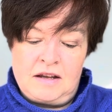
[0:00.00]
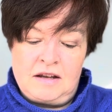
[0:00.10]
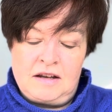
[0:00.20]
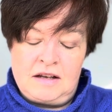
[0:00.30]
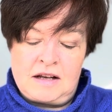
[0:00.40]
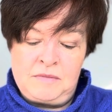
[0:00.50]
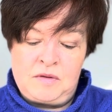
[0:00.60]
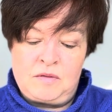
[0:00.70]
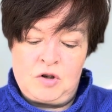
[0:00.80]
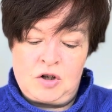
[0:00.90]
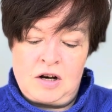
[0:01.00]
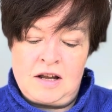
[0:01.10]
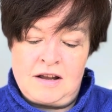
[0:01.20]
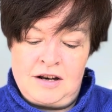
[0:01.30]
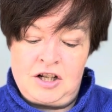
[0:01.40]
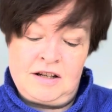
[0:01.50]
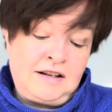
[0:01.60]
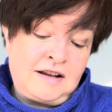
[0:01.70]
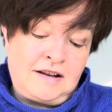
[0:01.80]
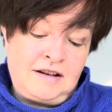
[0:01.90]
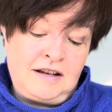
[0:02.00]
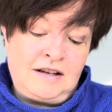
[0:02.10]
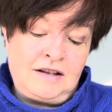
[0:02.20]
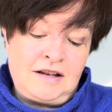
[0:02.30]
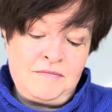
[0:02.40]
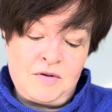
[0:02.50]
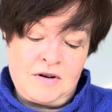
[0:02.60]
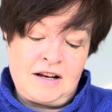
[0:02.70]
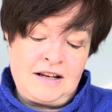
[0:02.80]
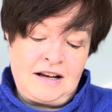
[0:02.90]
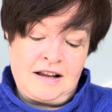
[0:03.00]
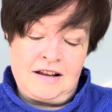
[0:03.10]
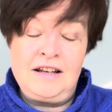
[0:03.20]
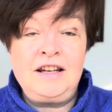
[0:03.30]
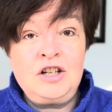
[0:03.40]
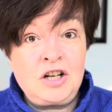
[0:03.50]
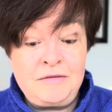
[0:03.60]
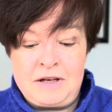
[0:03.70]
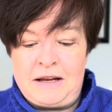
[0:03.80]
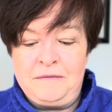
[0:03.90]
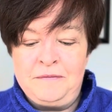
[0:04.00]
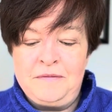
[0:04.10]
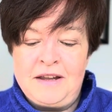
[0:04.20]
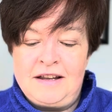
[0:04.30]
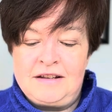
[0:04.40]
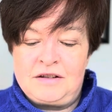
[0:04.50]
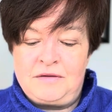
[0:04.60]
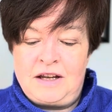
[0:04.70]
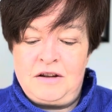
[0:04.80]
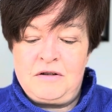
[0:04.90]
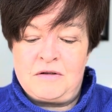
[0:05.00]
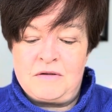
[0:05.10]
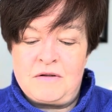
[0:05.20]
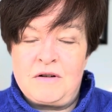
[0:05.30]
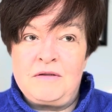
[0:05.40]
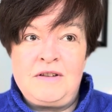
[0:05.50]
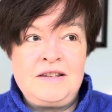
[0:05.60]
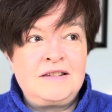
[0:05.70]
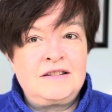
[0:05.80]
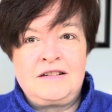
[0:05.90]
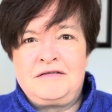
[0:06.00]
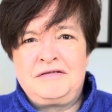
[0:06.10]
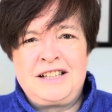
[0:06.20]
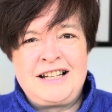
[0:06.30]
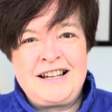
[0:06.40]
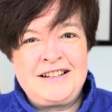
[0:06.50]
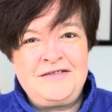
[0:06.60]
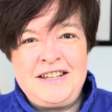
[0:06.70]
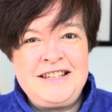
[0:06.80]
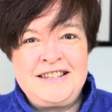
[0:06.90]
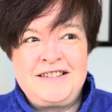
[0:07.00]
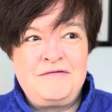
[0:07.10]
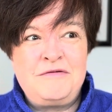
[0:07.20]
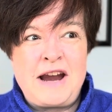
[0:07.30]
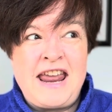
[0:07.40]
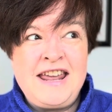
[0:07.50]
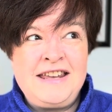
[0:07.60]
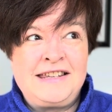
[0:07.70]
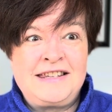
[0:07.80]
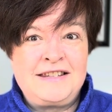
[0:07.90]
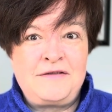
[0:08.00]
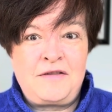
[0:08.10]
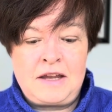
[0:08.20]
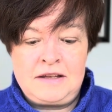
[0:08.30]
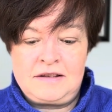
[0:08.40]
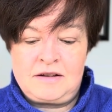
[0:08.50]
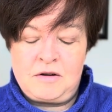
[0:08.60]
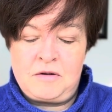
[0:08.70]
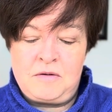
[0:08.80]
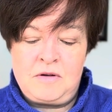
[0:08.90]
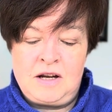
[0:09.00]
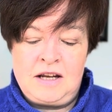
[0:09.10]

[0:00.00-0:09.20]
and comes from Schöller Handstrickgarne in Limburg an der Lahn in Germany. So there you go, all these ways things go.